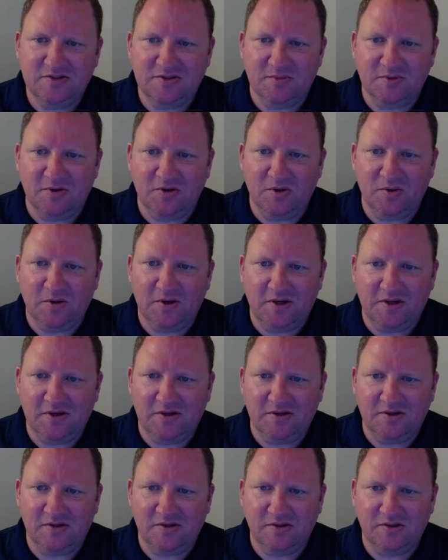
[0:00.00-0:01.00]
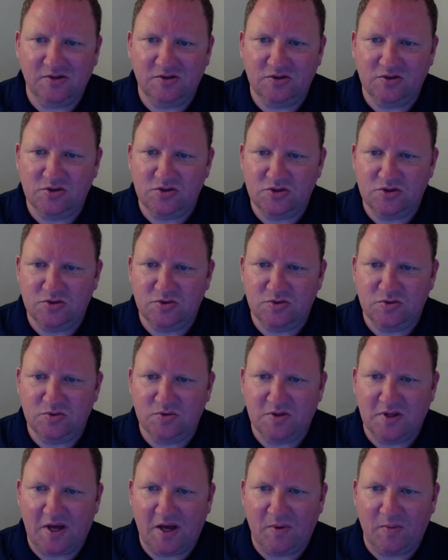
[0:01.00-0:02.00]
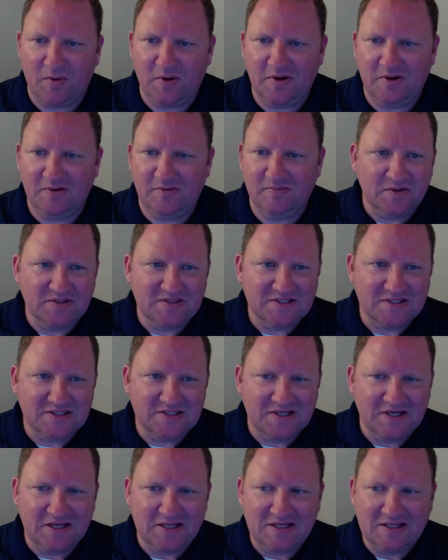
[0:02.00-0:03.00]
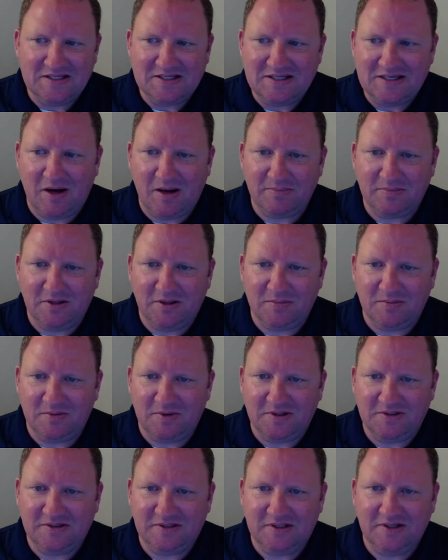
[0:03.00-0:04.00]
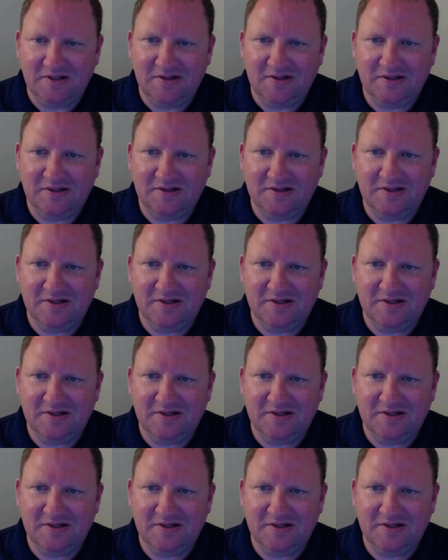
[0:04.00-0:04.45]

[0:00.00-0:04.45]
So I'm going to go ahead and do that one. You can see that it popped up right there.